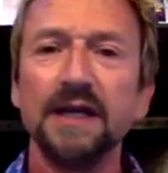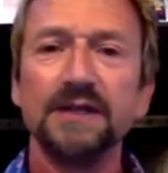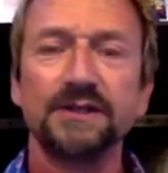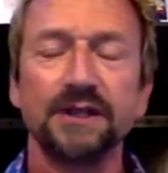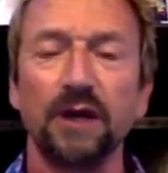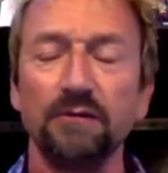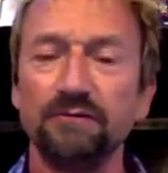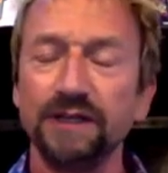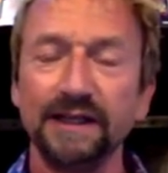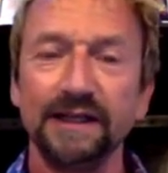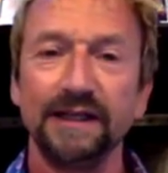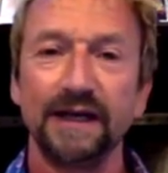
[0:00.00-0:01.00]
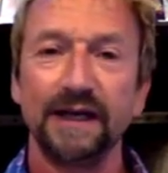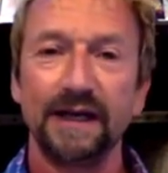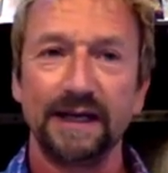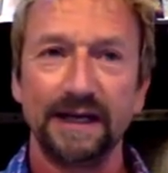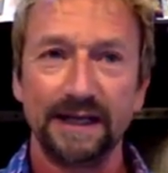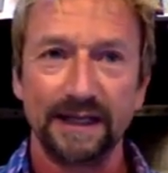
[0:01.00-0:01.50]
So really,
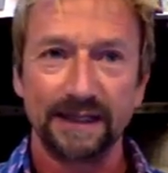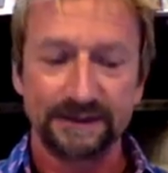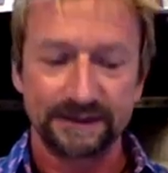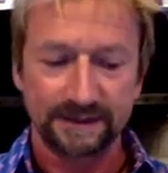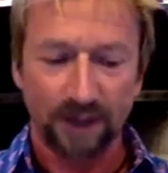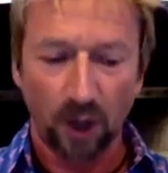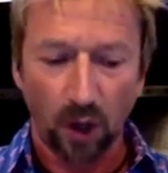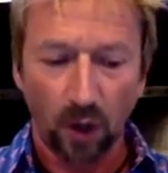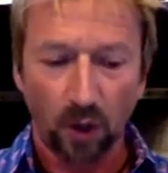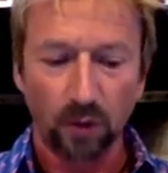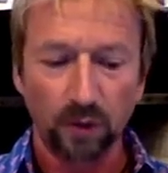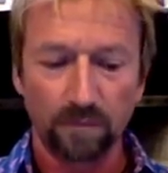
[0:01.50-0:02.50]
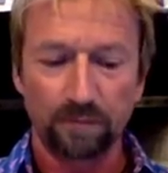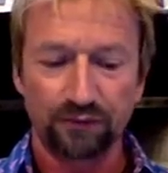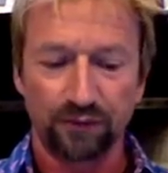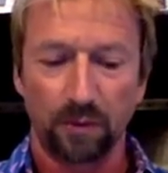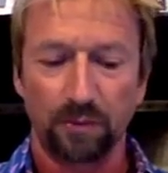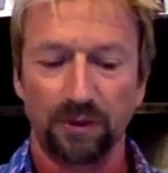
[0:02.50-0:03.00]
it's the whole
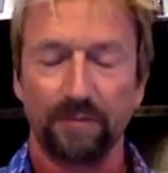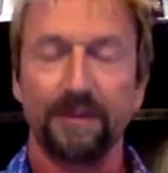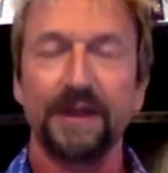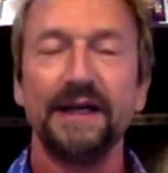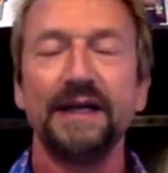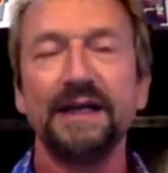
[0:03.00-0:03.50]
problem